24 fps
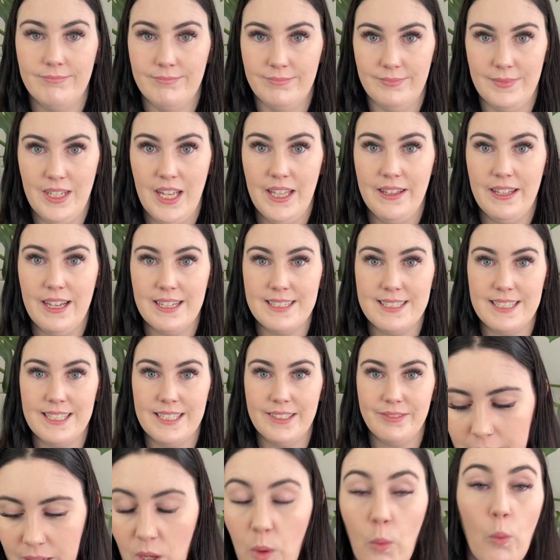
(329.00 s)
And that's it.
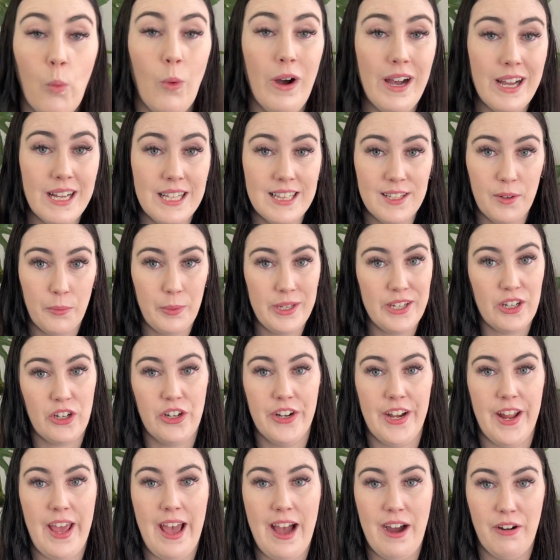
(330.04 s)
While we're
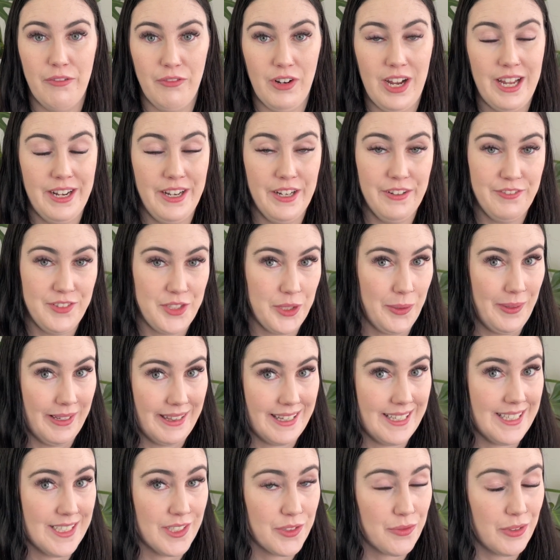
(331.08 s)
on our run of doing
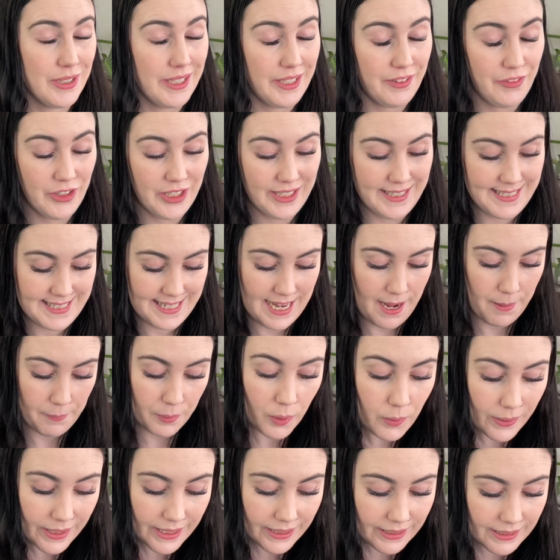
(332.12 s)
things really, really snap
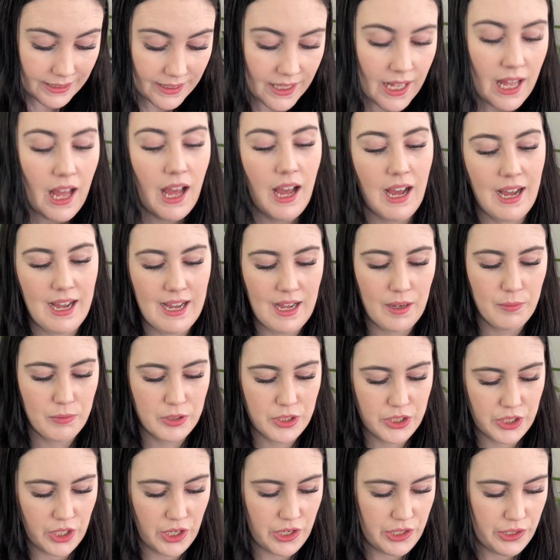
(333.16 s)
quick, I will
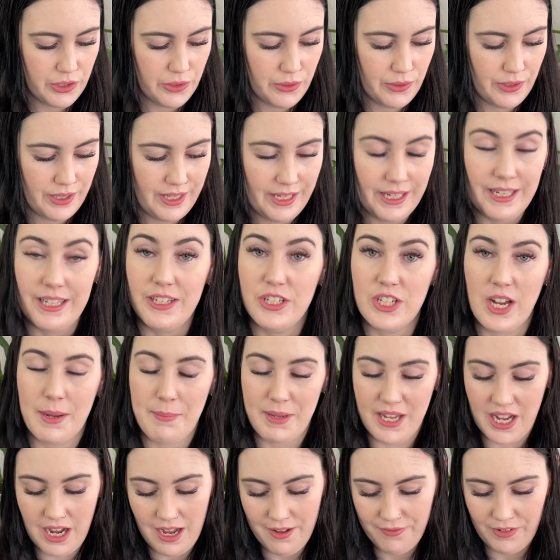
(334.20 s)
show you the
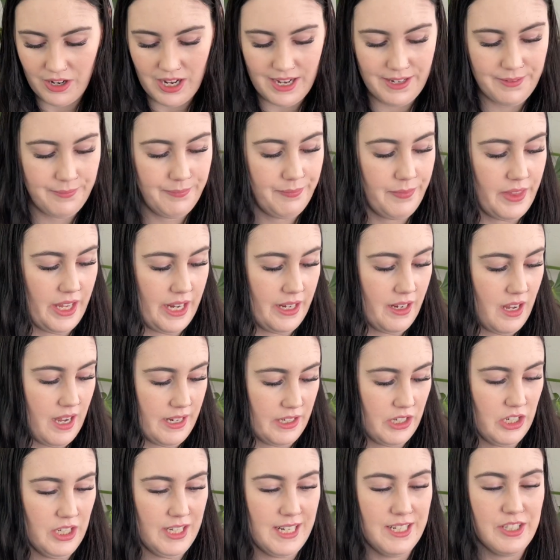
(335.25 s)
JB Hi-Fi thing I
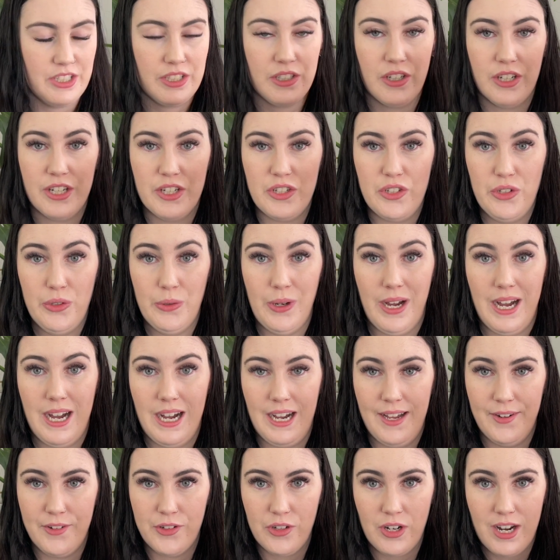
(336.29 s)
got. I just got a new
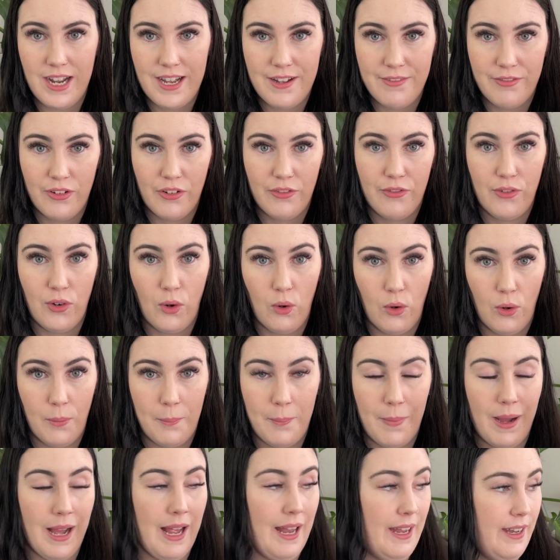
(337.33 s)
hard drive for
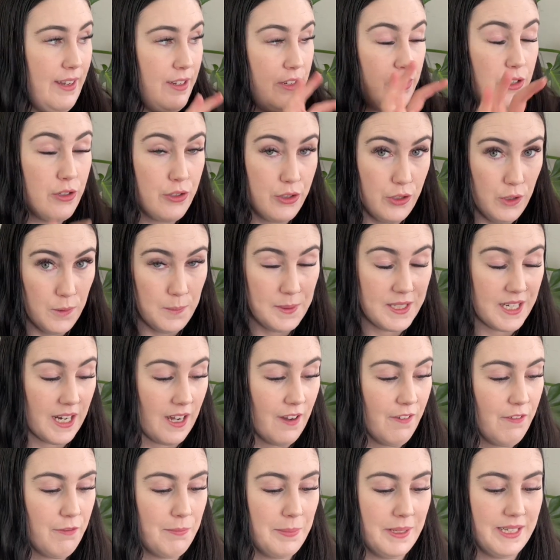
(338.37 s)
my YouTube
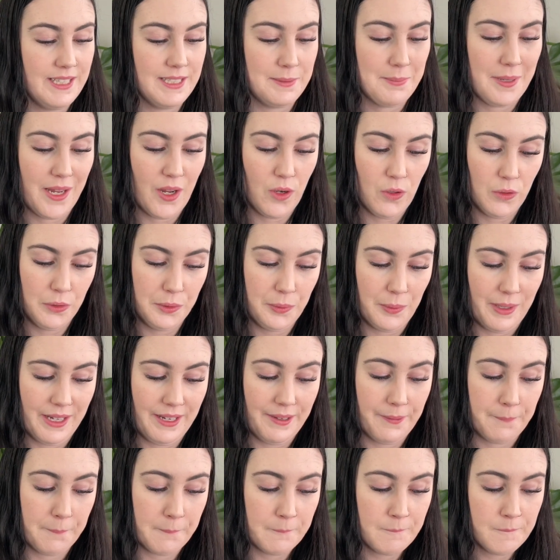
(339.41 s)
stuff because my old
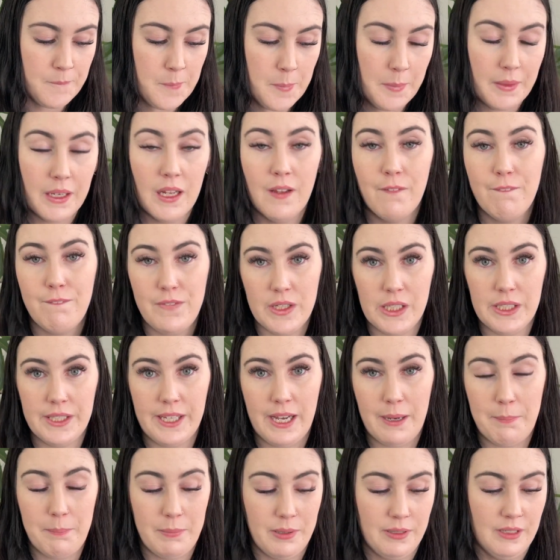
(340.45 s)
one filled
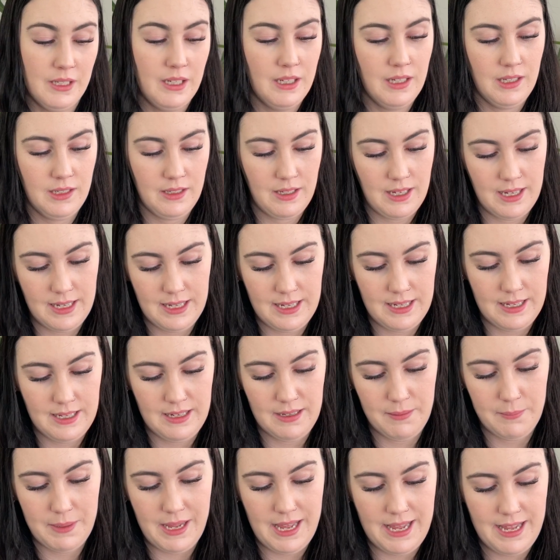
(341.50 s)
up,
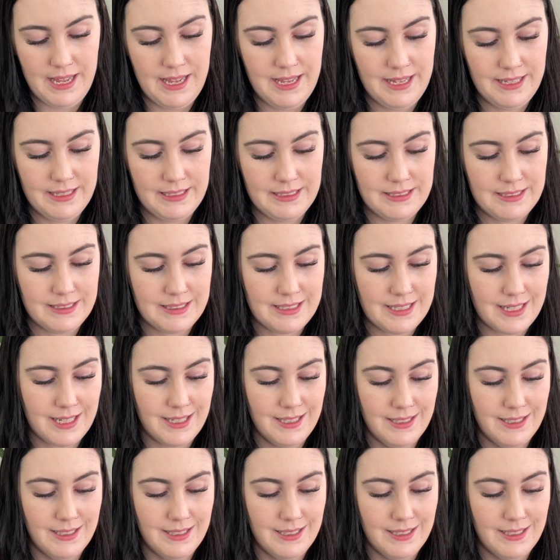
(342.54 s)
and